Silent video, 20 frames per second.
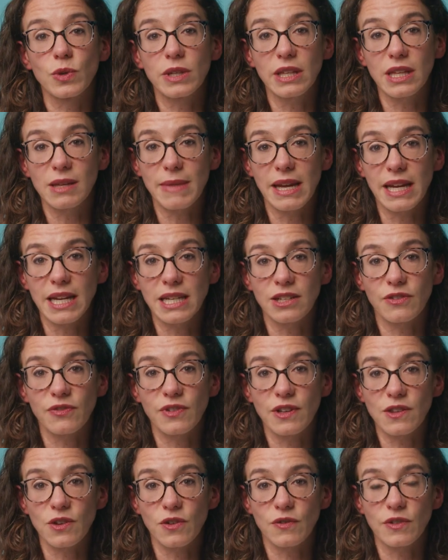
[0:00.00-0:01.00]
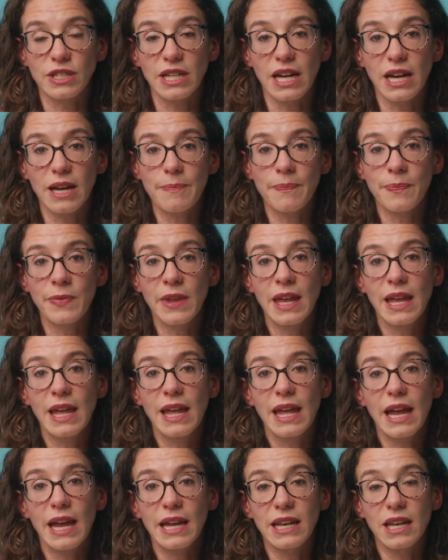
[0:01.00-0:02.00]
really make a difference over time
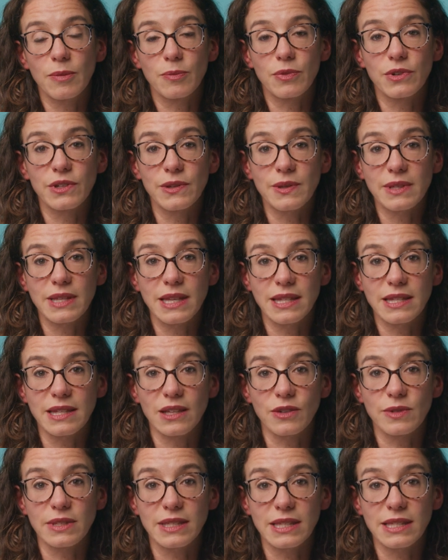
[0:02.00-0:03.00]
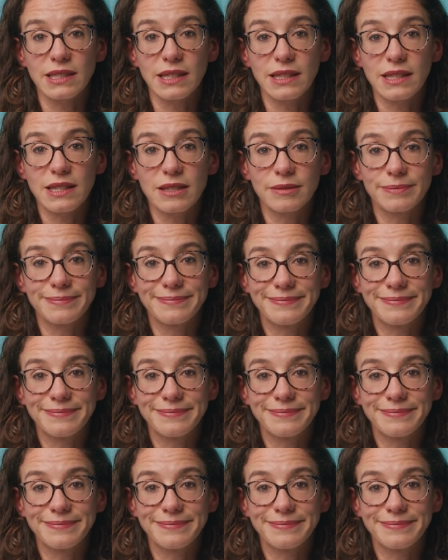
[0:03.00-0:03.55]
and help reduce insulin resistance.